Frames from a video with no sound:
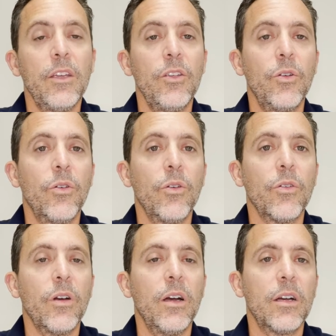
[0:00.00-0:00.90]

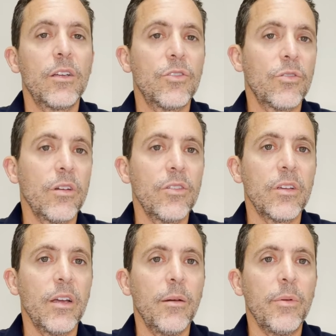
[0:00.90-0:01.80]
your construction
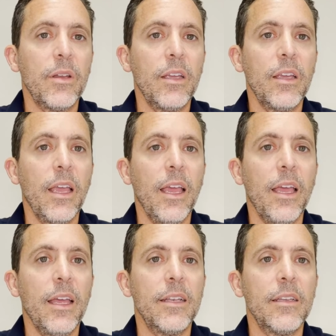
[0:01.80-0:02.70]
company
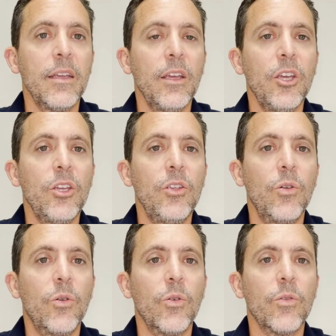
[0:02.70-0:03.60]
and
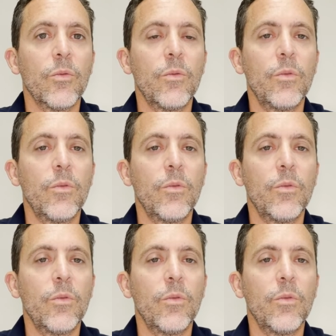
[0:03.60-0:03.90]
your